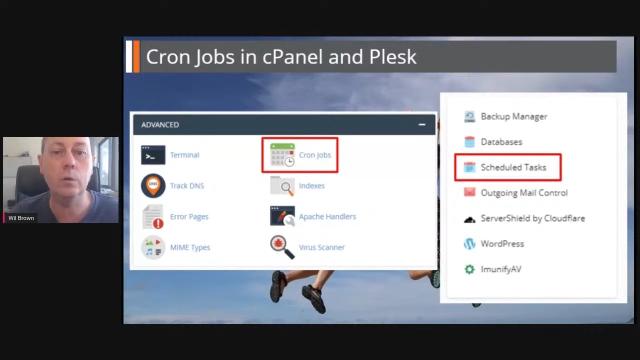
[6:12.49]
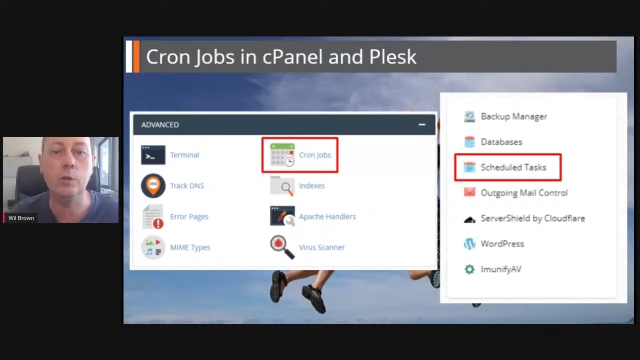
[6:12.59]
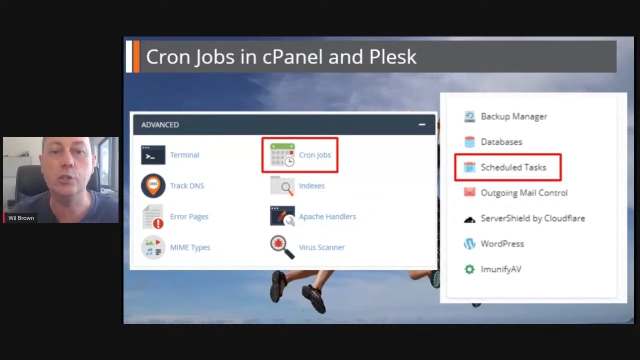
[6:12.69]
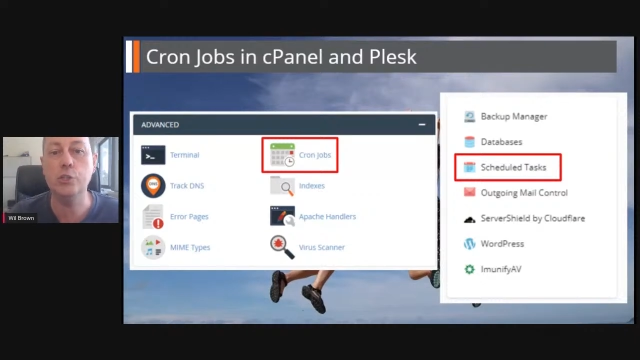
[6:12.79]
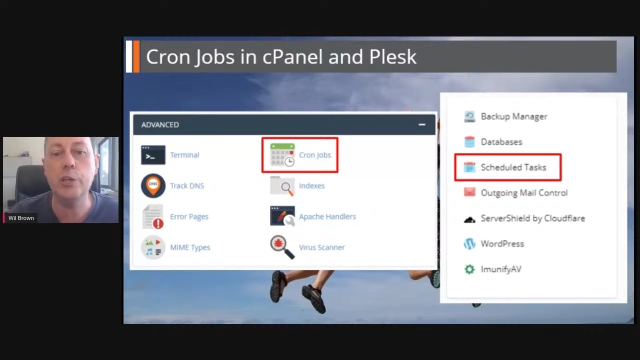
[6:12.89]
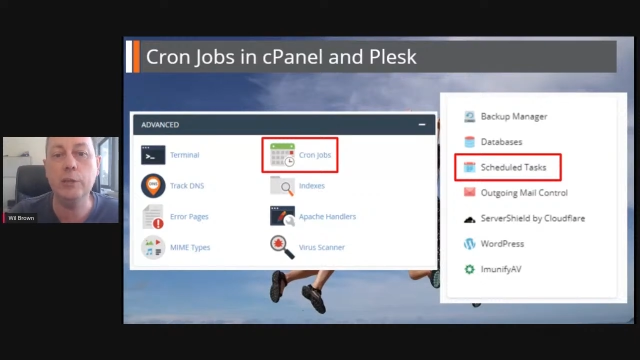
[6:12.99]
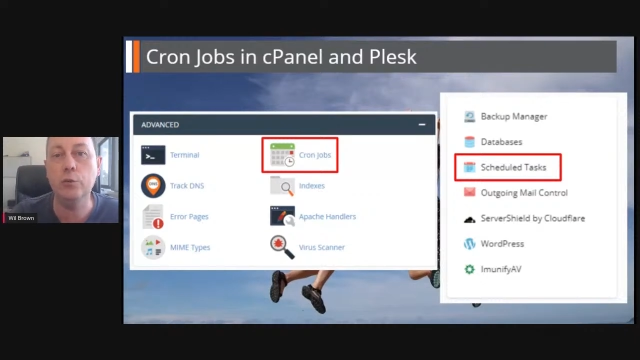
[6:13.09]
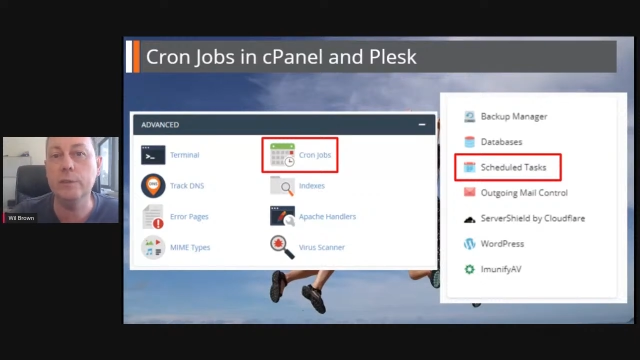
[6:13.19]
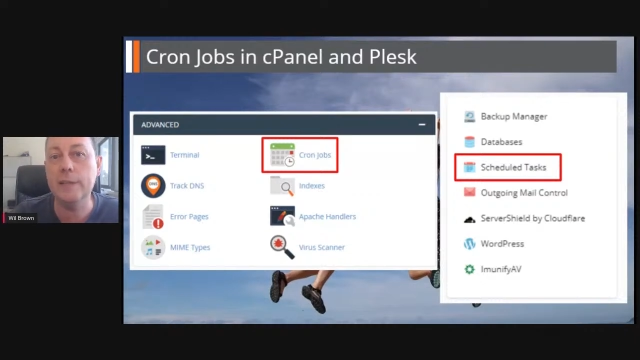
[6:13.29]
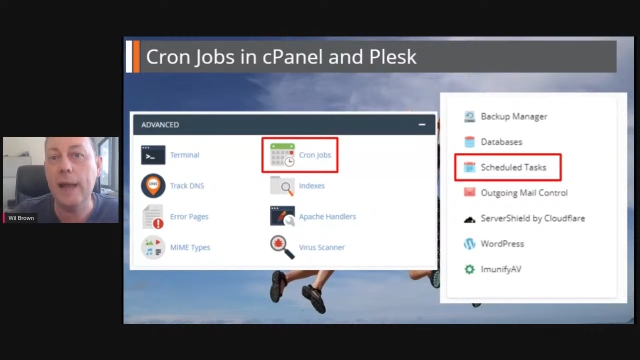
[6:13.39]
or
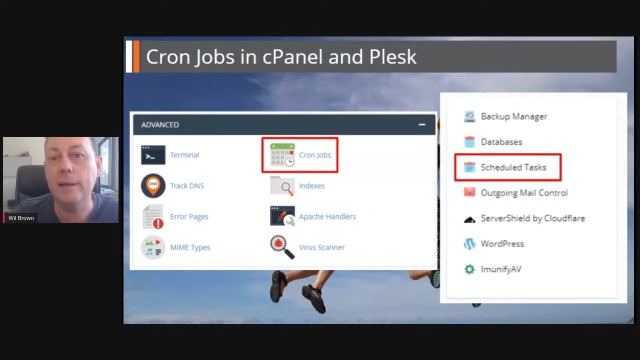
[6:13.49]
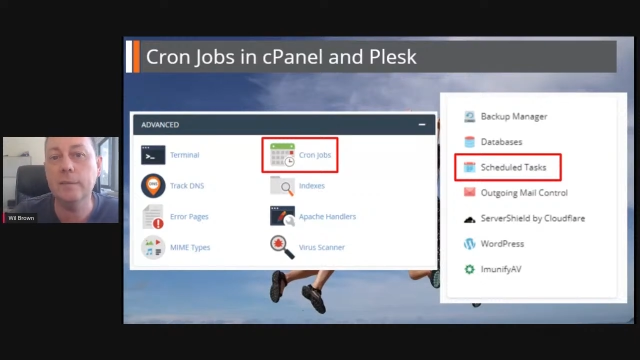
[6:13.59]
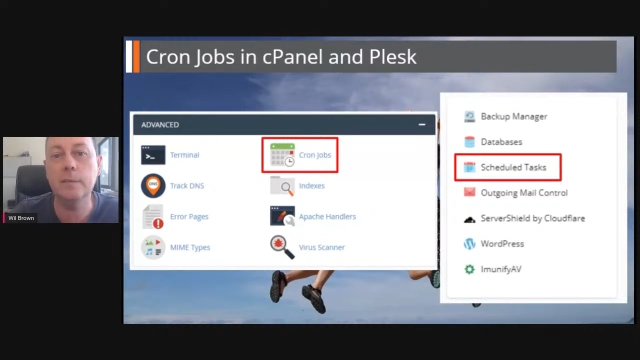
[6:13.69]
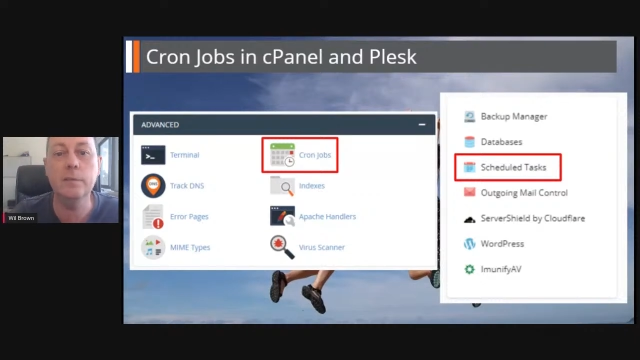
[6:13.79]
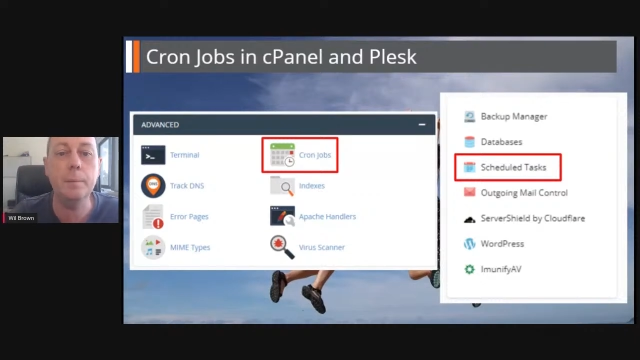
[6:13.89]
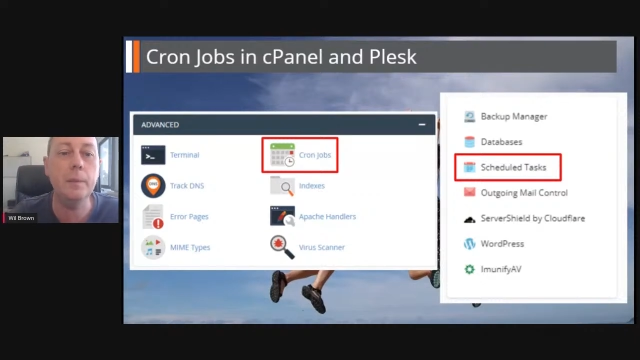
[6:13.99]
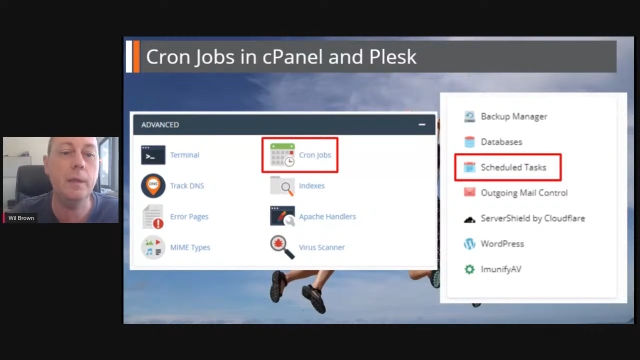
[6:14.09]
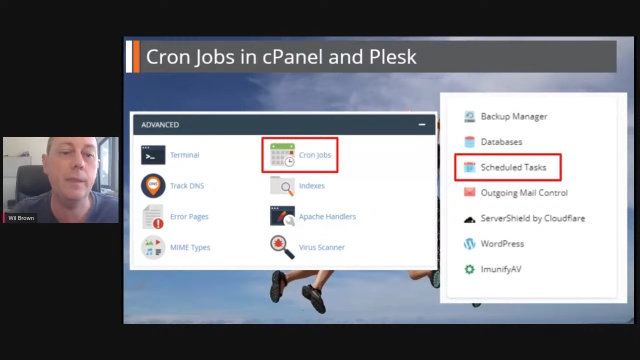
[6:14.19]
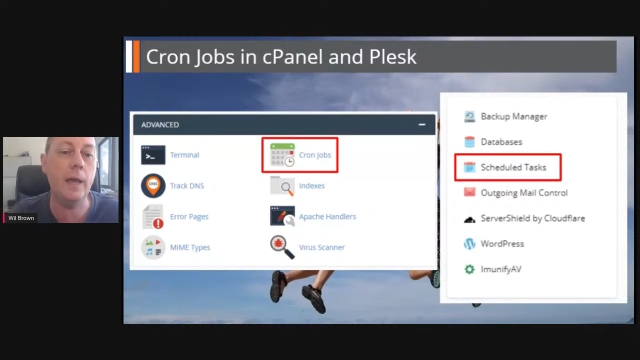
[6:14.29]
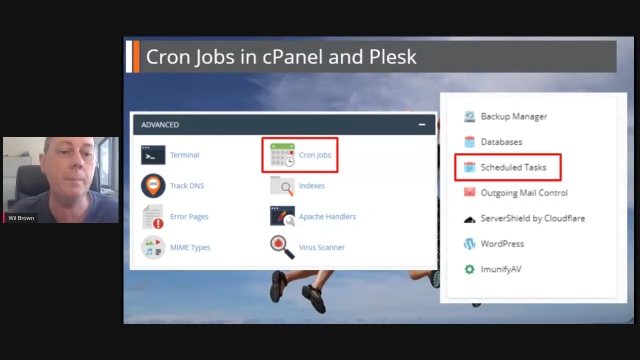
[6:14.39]
Scheduled Tasks, something
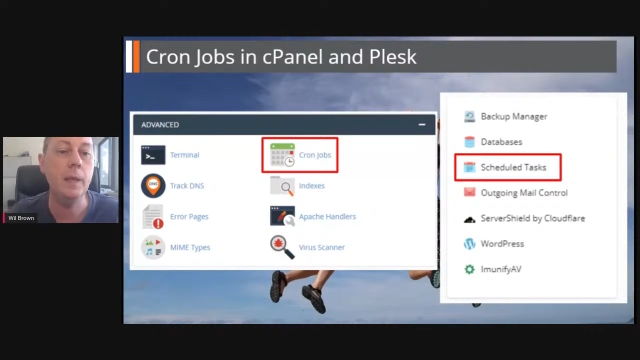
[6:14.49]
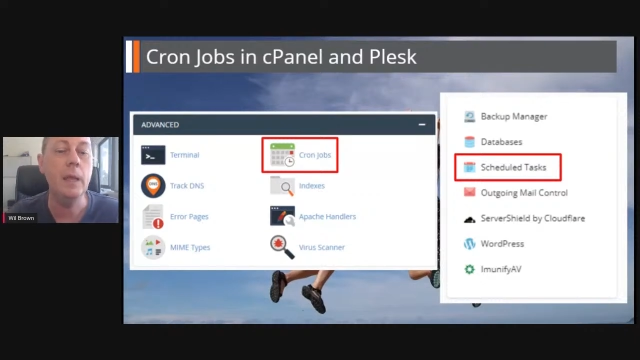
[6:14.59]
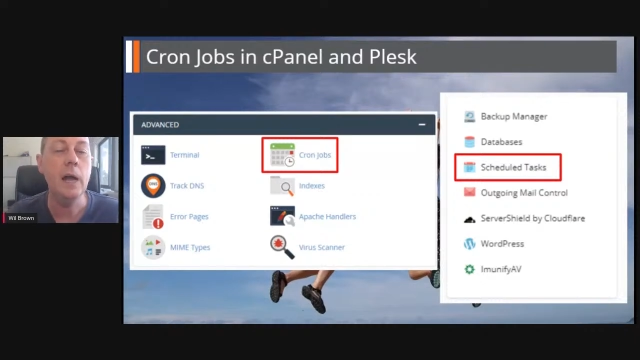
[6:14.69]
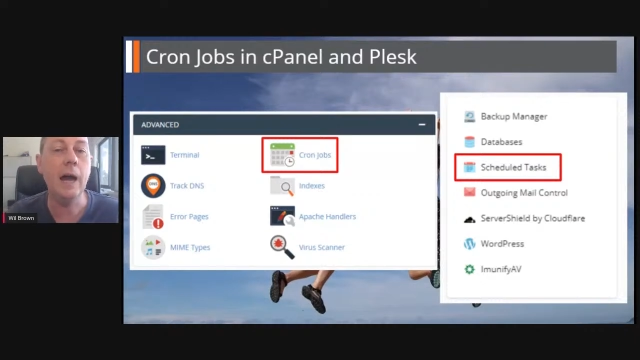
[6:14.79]
like that.